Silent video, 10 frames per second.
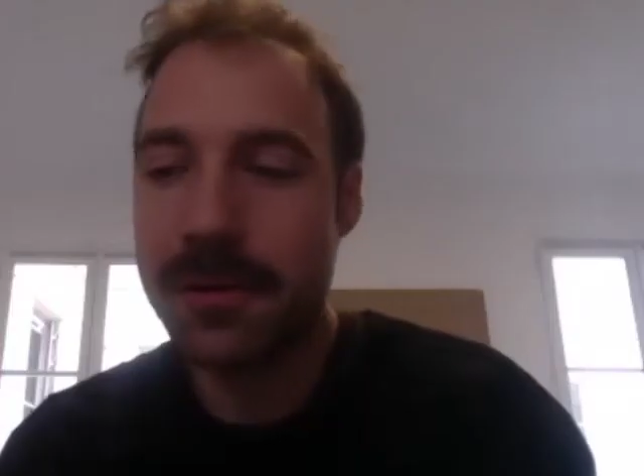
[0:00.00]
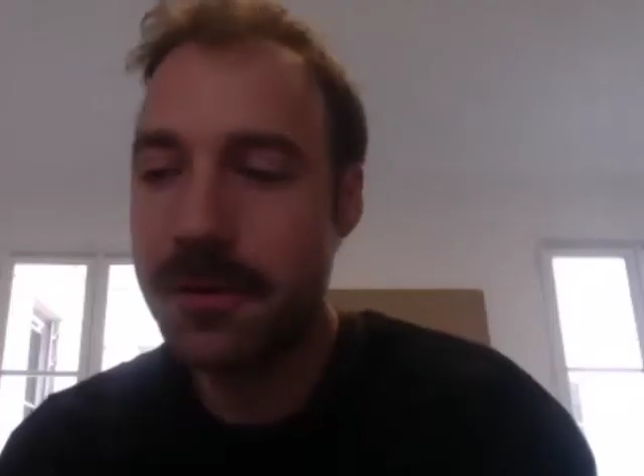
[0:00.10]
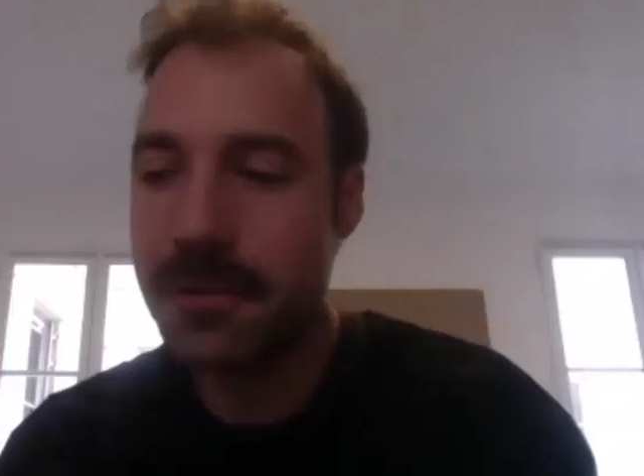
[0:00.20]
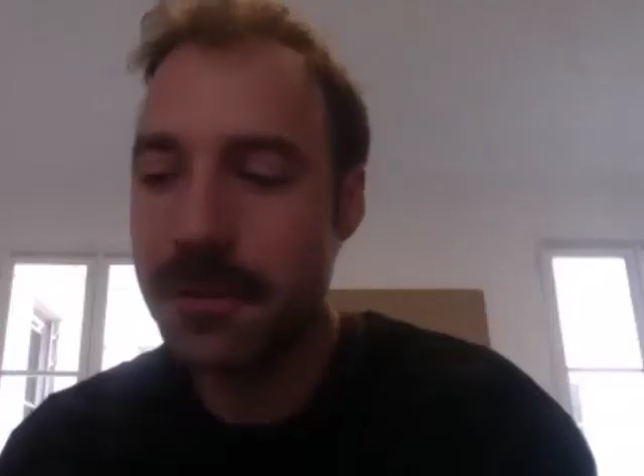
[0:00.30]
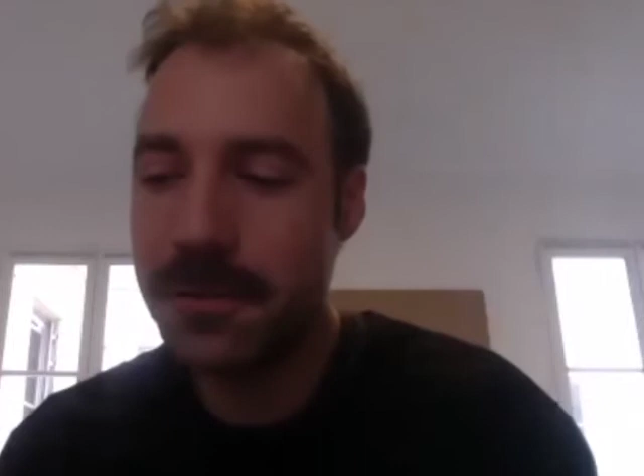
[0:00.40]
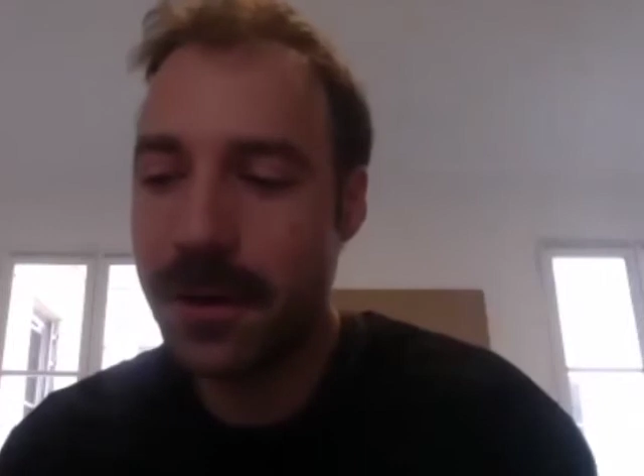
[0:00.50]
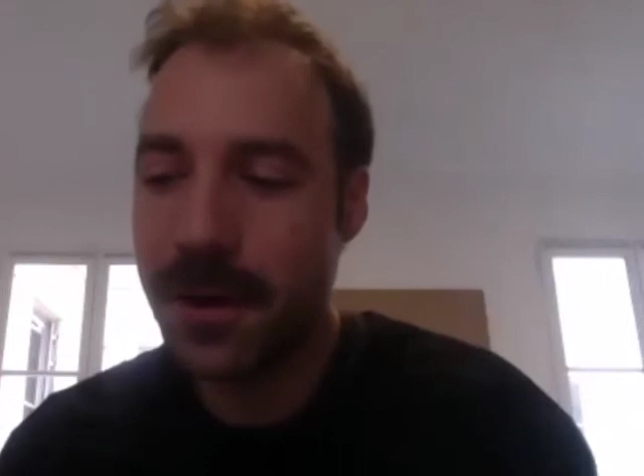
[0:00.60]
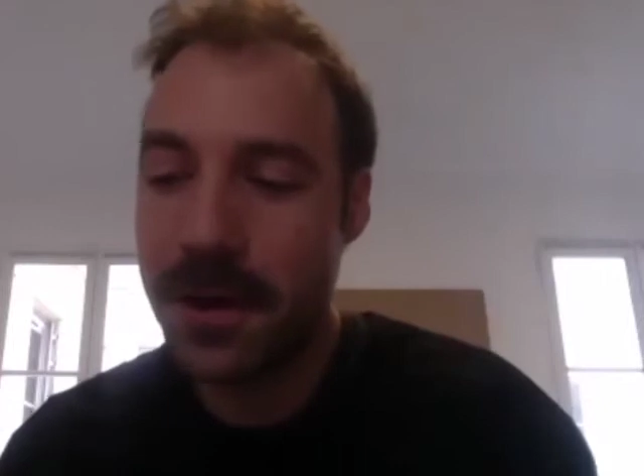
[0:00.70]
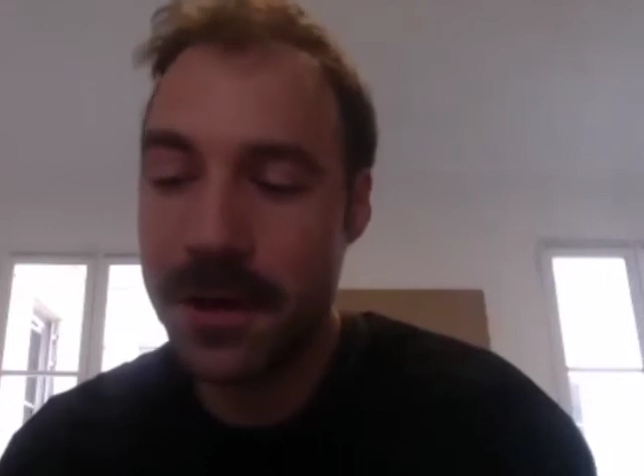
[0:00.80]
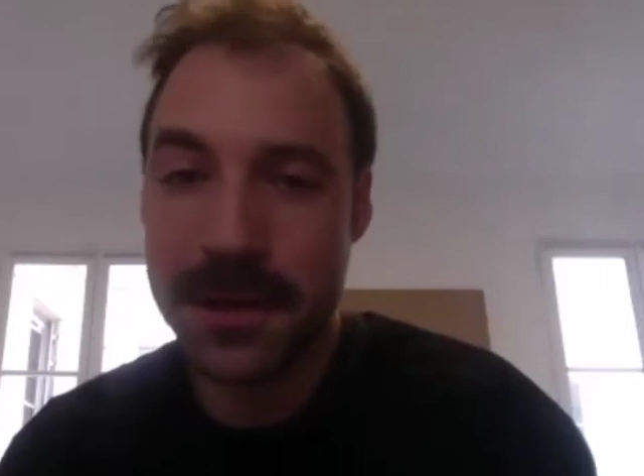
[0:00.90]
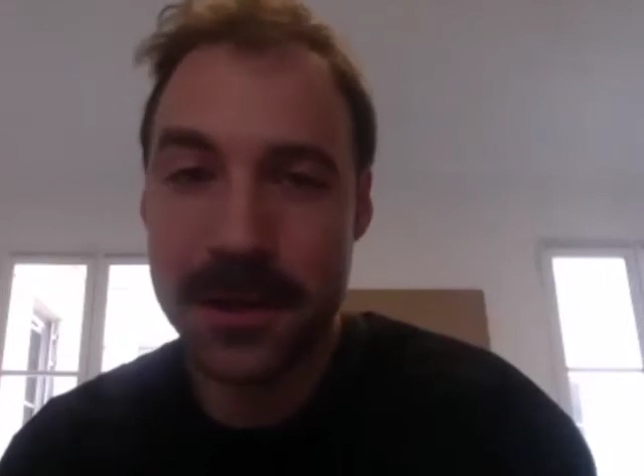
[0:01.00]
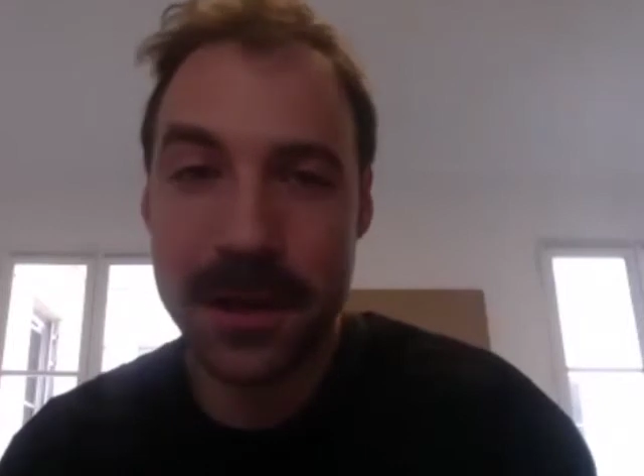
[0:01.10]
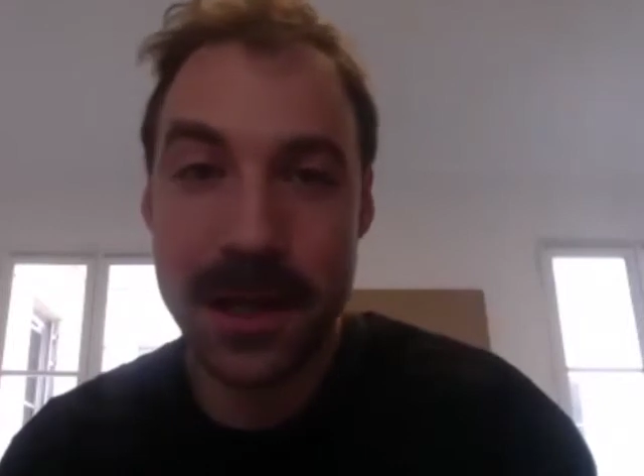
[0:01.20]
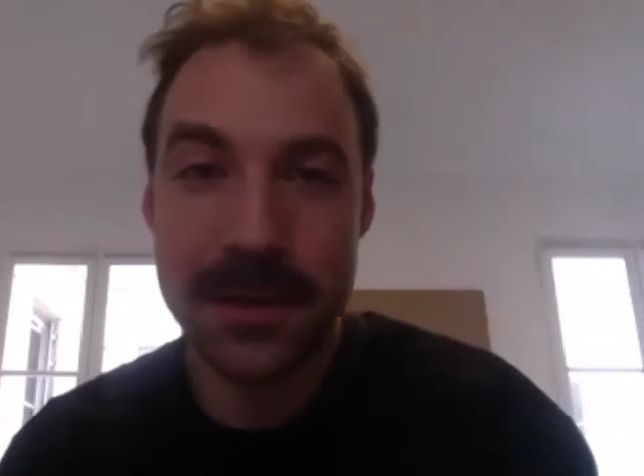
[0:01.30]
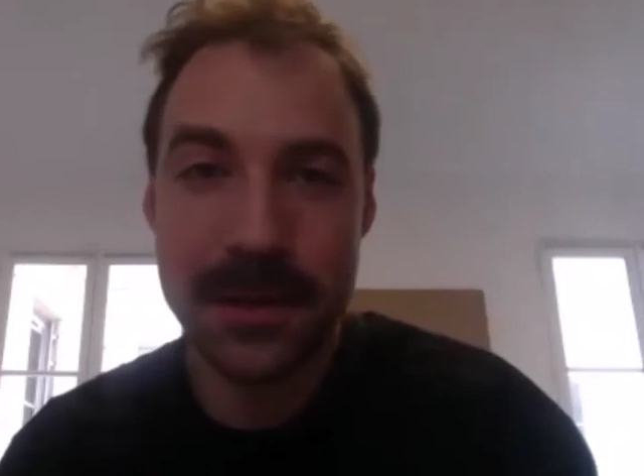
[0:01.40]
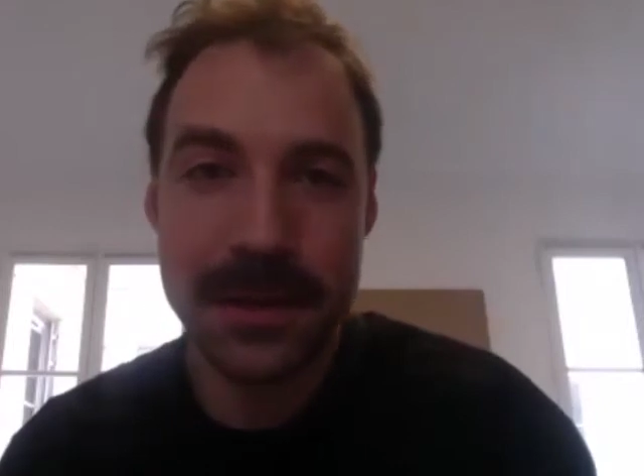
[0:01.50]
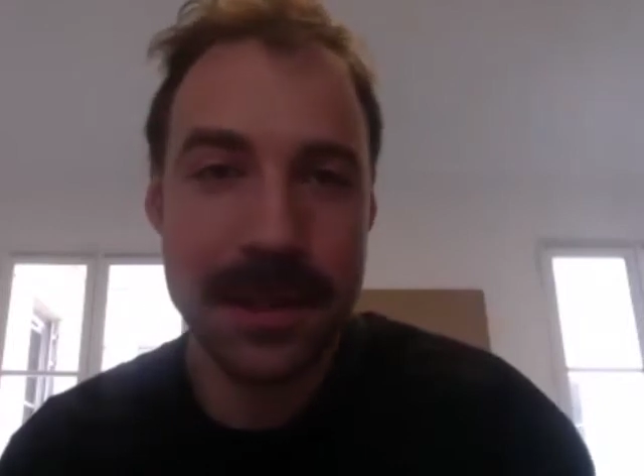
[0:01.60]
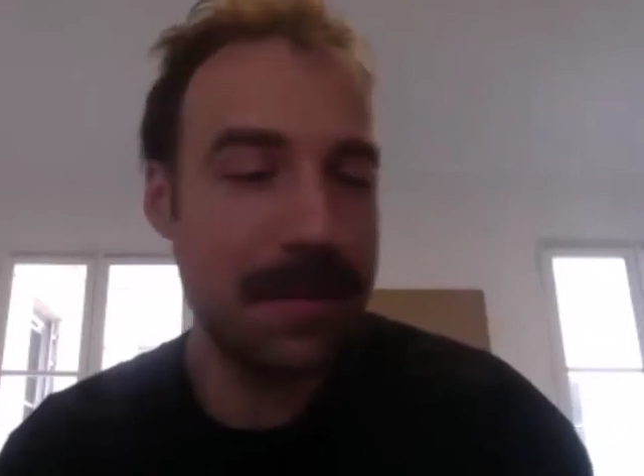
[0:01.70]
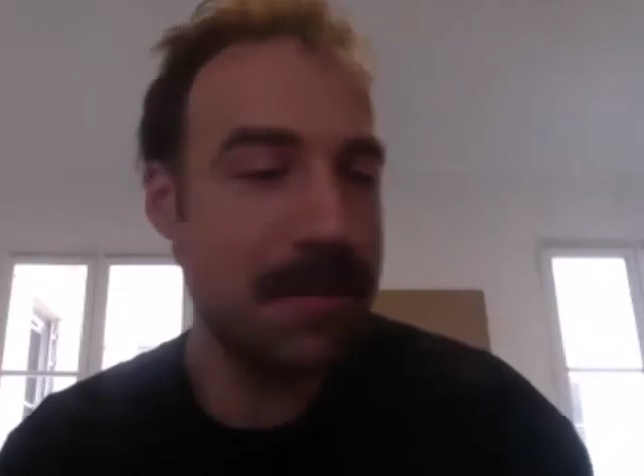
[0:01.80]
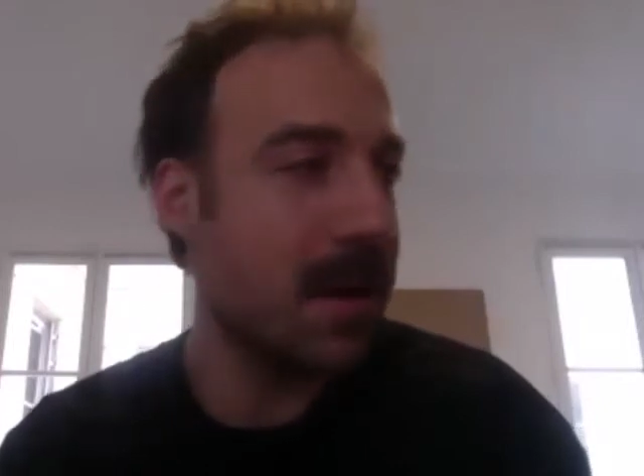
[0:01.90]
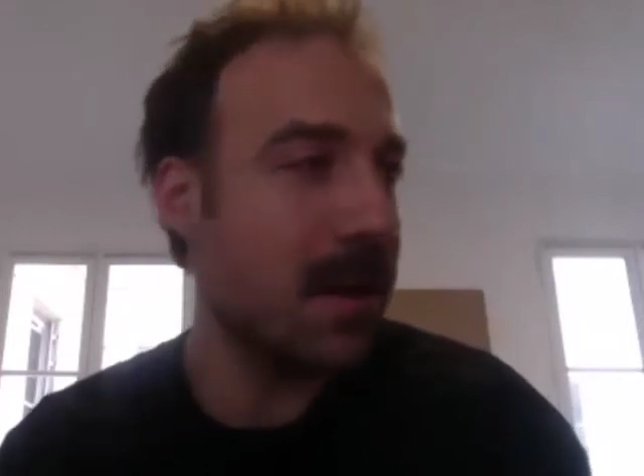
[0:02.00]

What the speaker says: know, for us as a team,